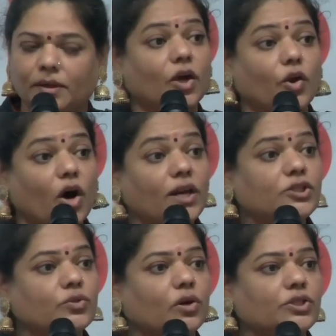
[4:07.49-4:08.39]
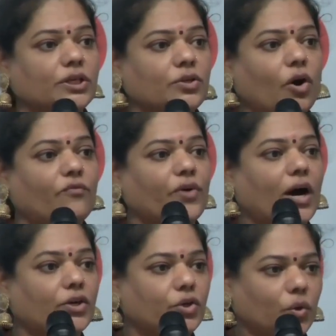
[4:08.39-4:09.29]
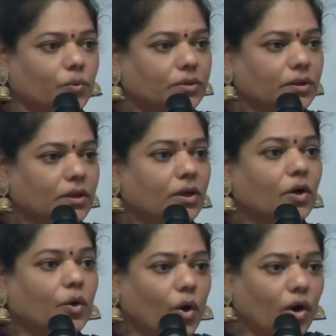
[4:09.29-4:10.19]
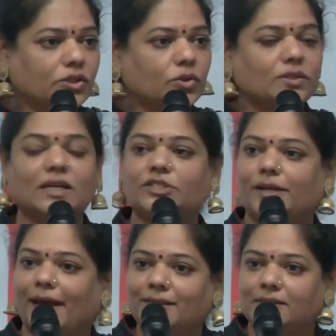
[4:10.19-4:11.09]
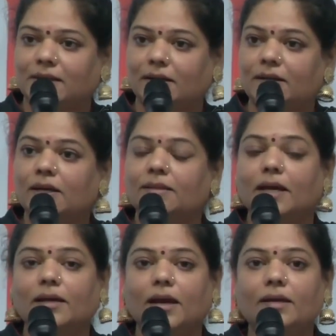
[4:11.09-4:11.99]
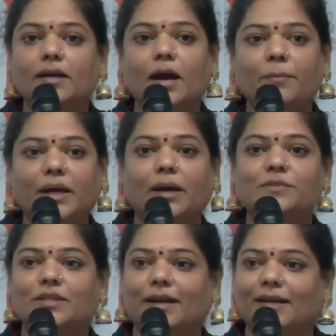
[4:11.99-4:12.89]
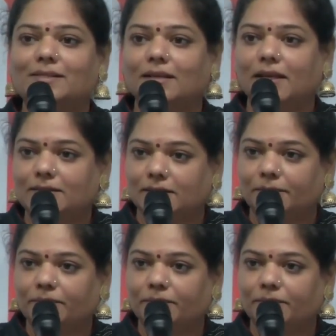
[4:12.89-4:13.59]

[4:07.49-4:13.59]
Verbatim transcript: The knowledge quotient of our youth grows to such an extent that India becomes the next leader.